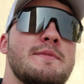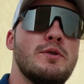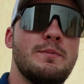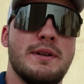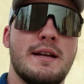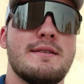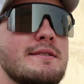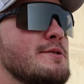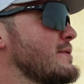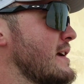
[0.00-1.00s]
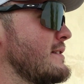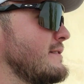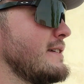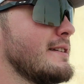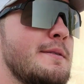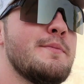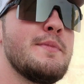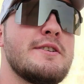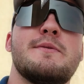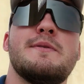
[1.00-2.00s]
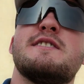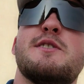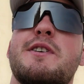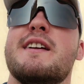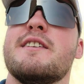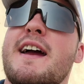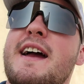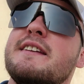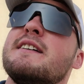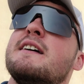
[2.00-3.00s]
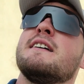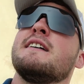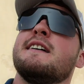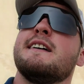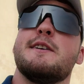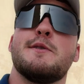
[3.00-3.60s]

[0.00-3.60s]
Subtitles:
to old places, you always kind of like picture a wee story in your head. You